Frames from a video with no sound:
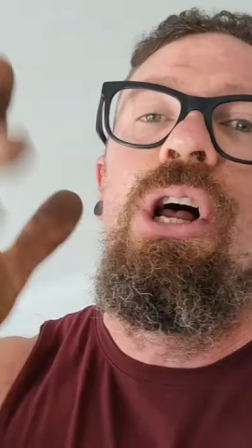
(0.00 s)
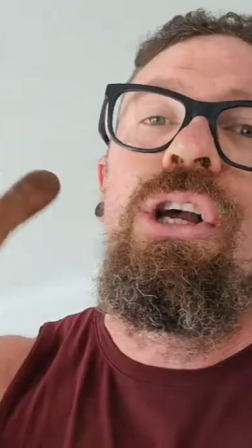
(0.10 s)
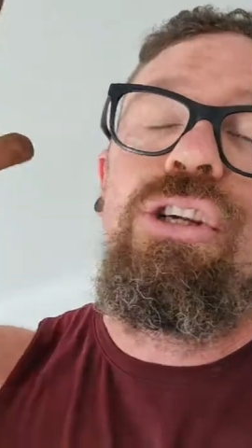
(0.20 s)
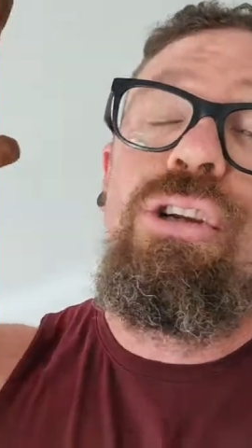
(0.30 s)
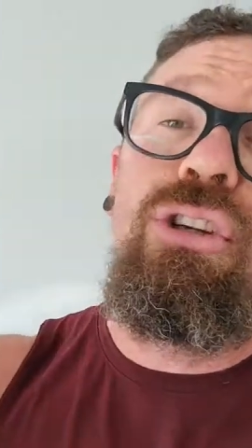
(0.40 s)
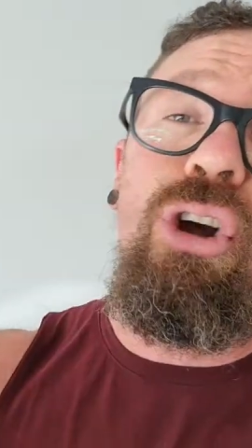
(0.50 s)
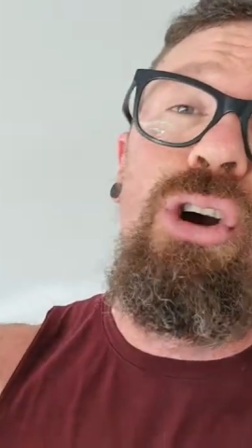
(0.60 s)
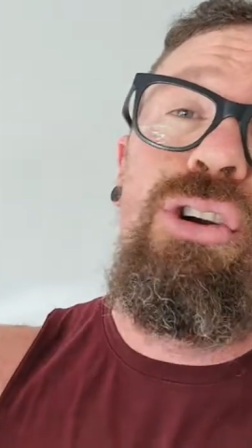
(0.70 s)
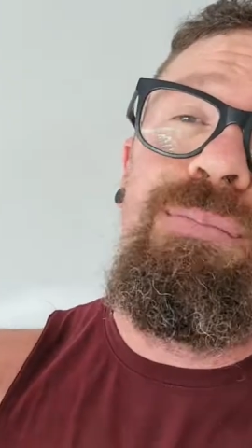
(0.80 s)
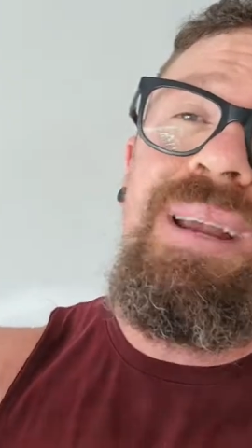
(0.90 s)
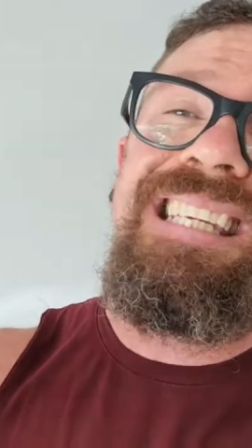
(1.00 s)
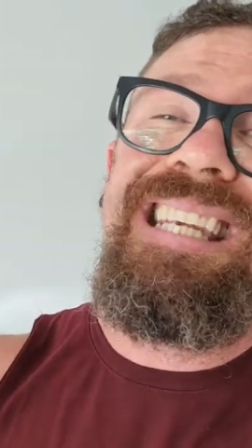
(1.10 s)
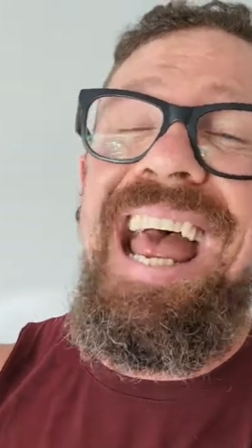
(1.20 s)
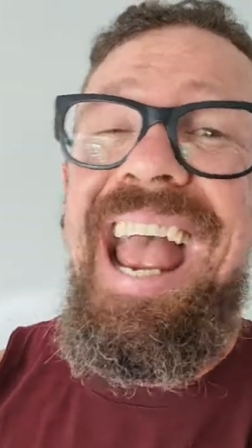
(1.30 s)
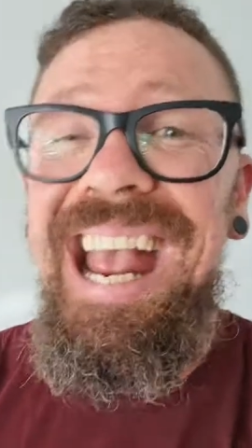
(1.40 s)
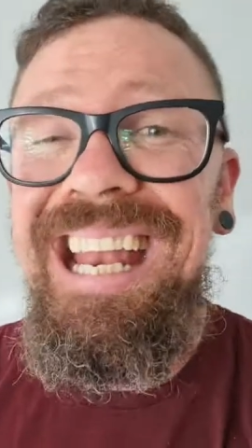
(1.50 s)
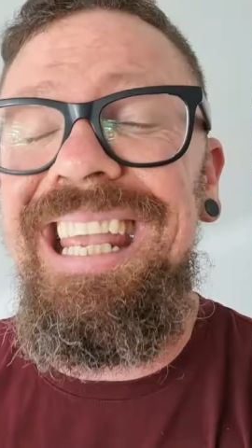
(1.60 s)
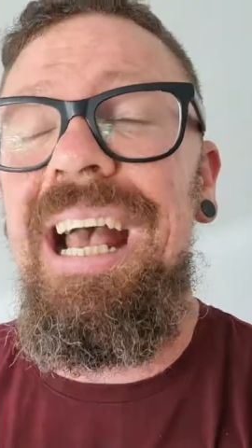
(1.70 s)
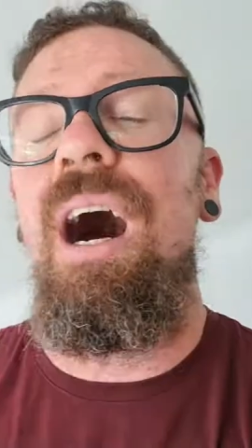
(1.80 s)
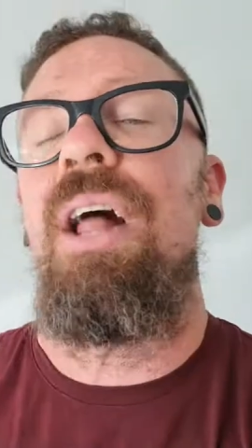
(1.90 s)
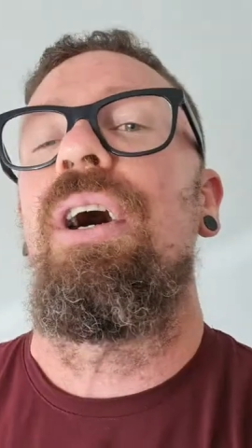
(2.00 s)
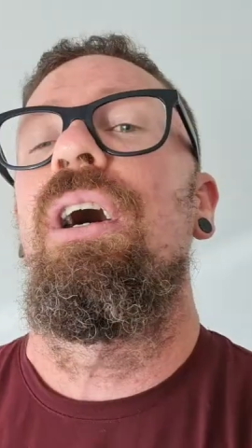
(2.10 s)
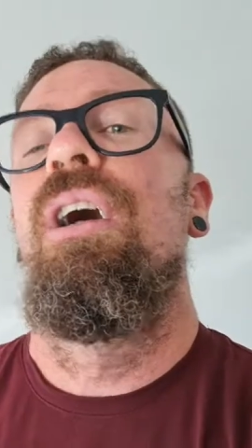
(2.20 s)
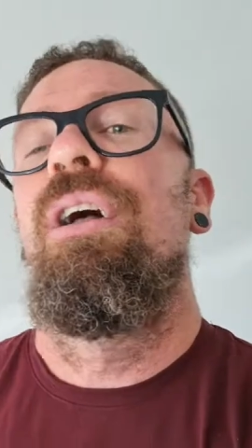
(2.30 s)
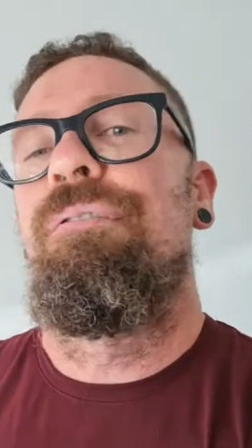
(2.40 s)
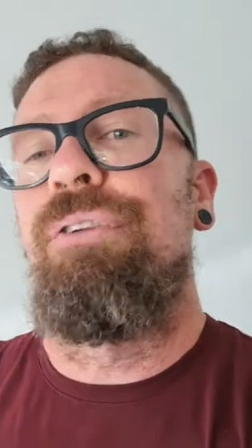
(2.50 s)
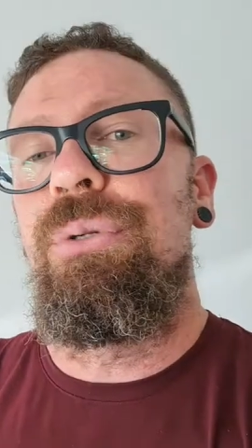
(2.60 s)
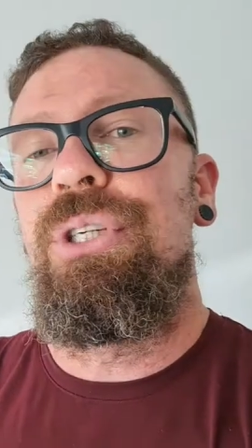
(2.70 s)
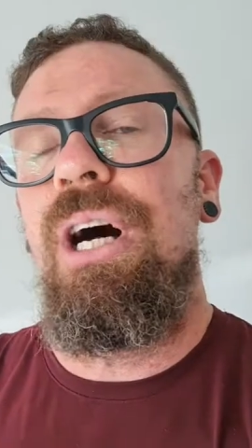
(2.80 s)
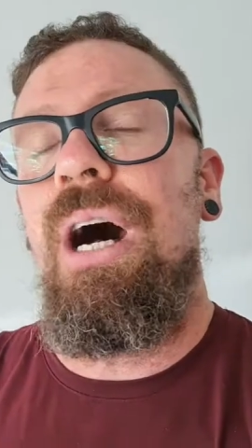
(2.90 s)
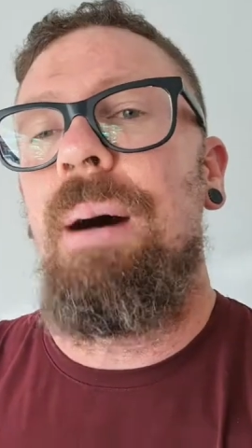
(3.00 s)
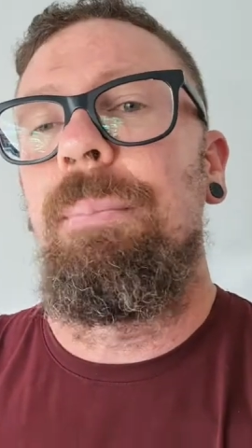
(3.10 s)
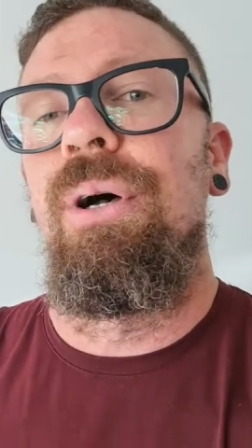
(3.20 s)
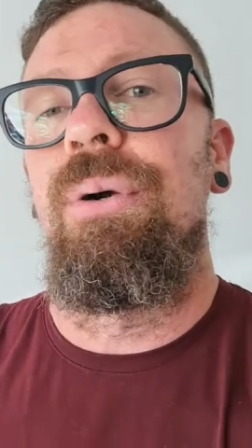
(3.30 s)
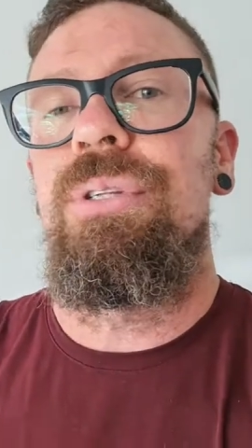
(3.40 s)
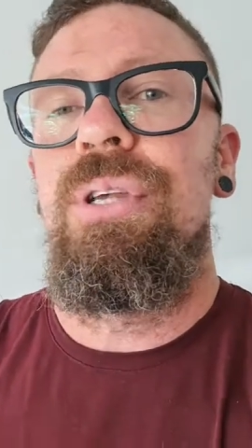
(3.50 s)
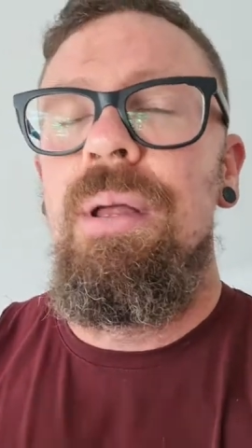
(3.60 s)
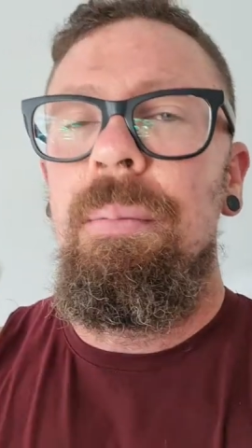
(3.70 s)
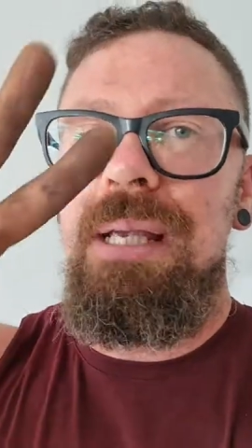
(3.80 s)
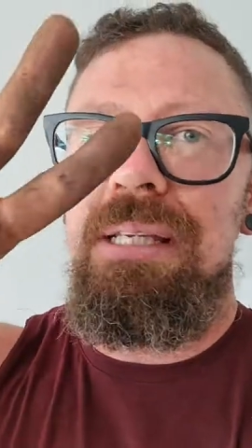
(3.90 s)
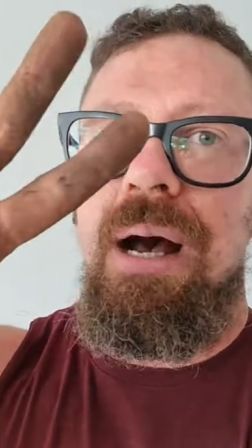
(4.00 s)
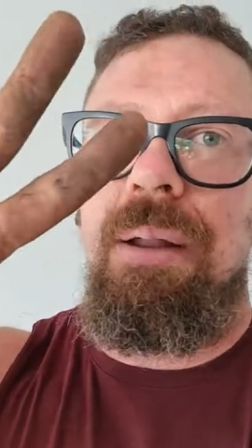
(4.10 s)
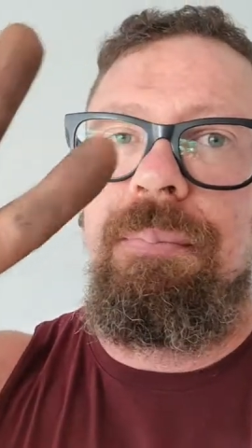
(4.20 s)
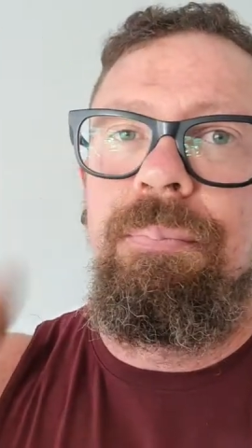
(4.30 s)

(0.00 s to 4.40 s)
so you don't miss any other future uploads. Peace out.